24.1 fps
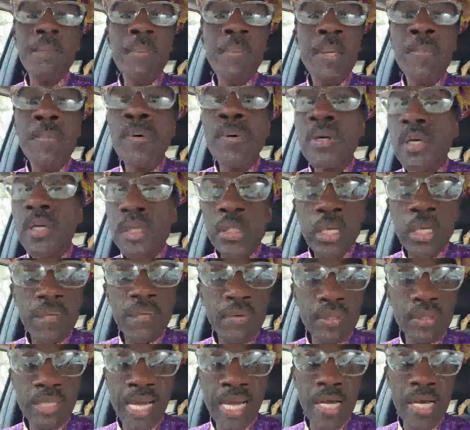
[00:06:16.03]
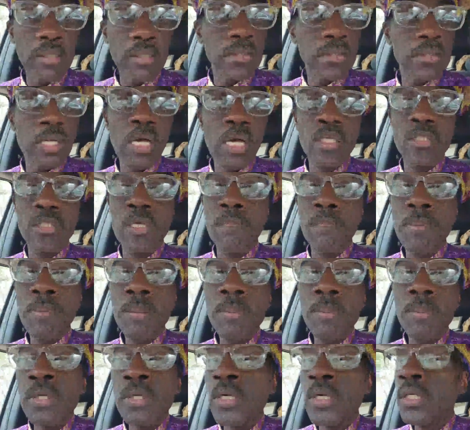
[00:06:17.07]
people couldn't give $1,000. Some
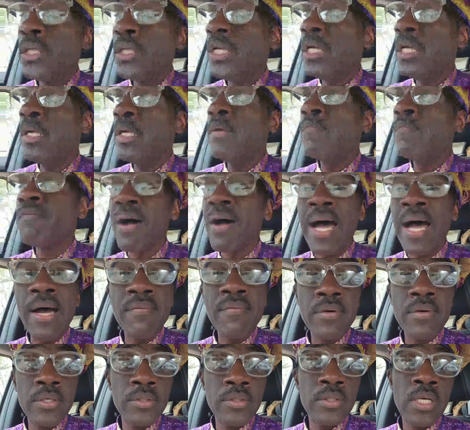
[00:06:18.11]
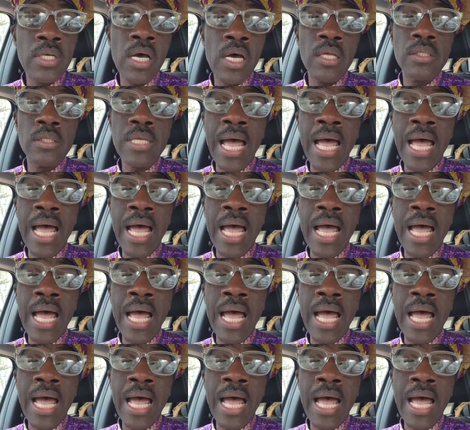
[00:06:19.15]
people couldn't give $500.